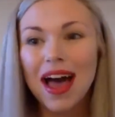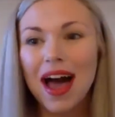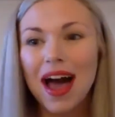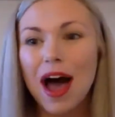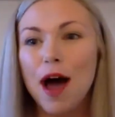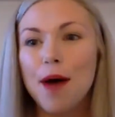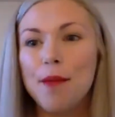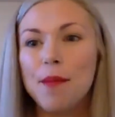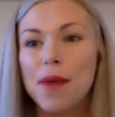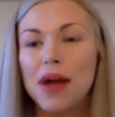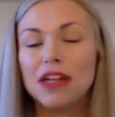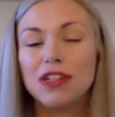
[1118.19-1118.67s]

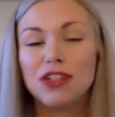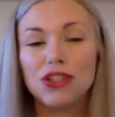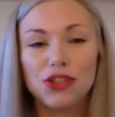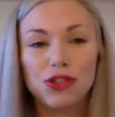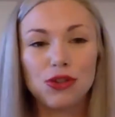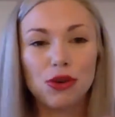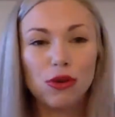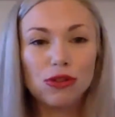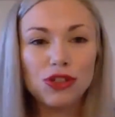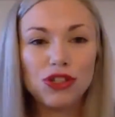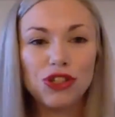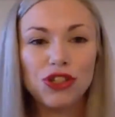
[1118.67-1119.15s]
I just
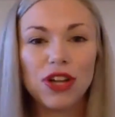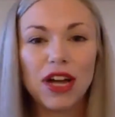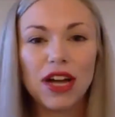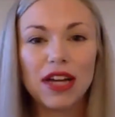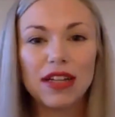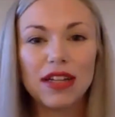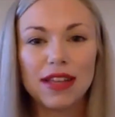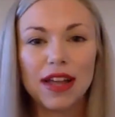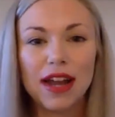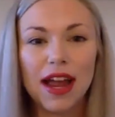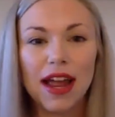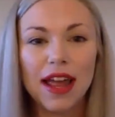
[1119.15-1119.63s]
told you
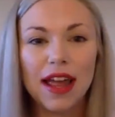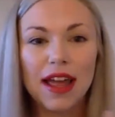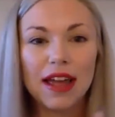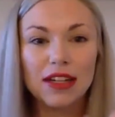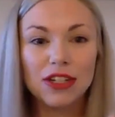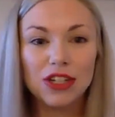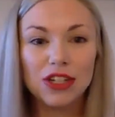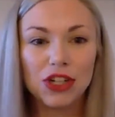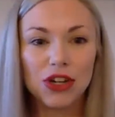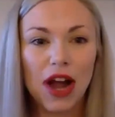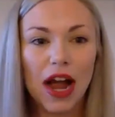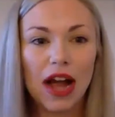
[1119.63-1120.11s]
guys that I
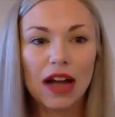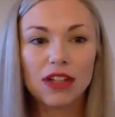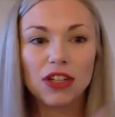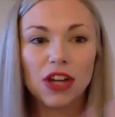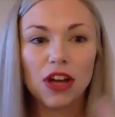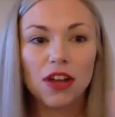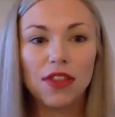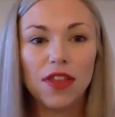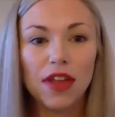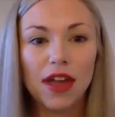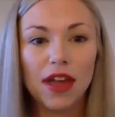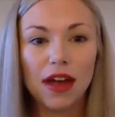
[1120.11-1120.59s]
interact
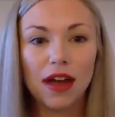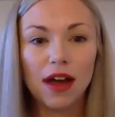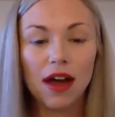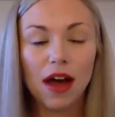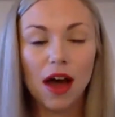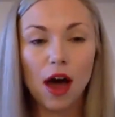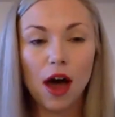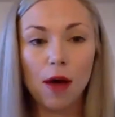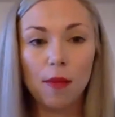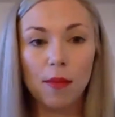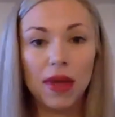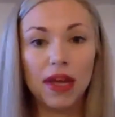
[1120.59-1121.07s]
on the
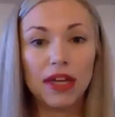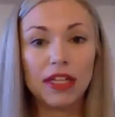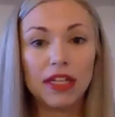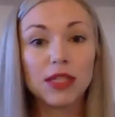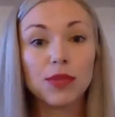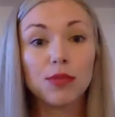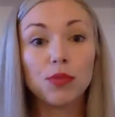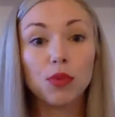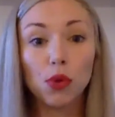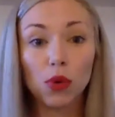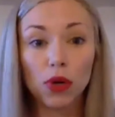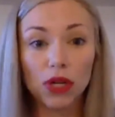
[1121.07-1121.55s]

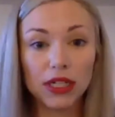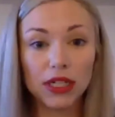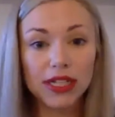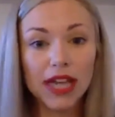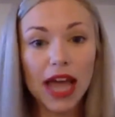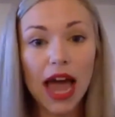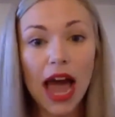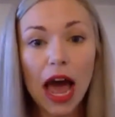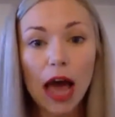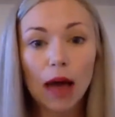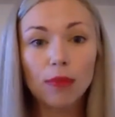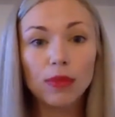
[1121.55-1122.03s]
Explore
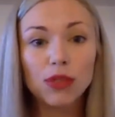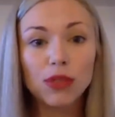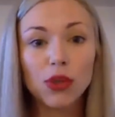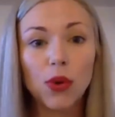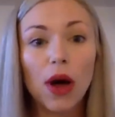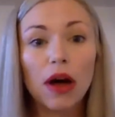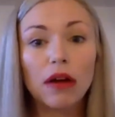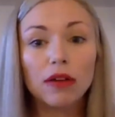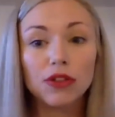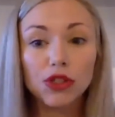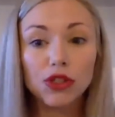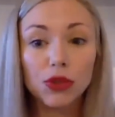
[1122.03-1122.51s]
tab. So
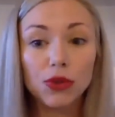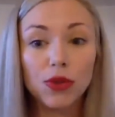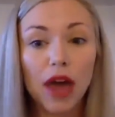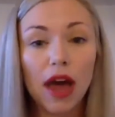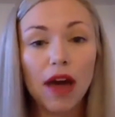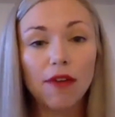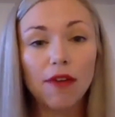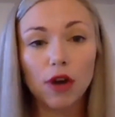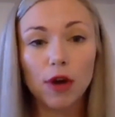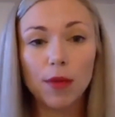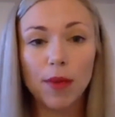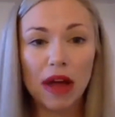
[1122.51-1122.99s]
I'll do
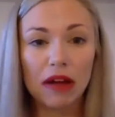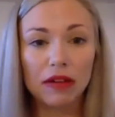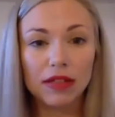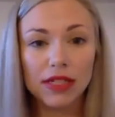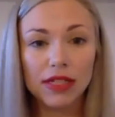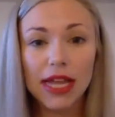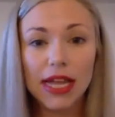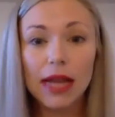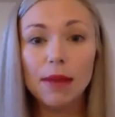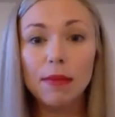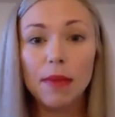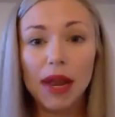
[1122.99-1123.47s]
that for about
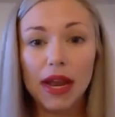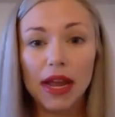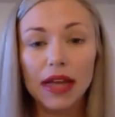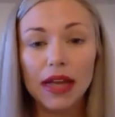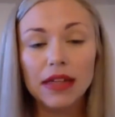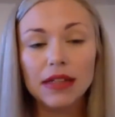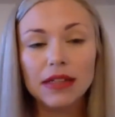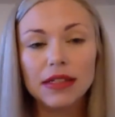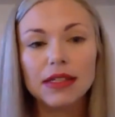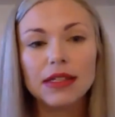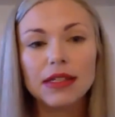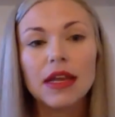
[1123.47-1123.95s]
10
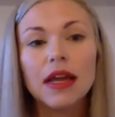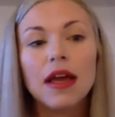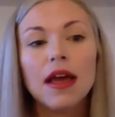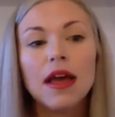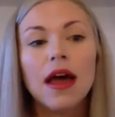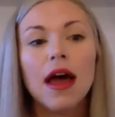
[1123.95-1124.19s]
minutes.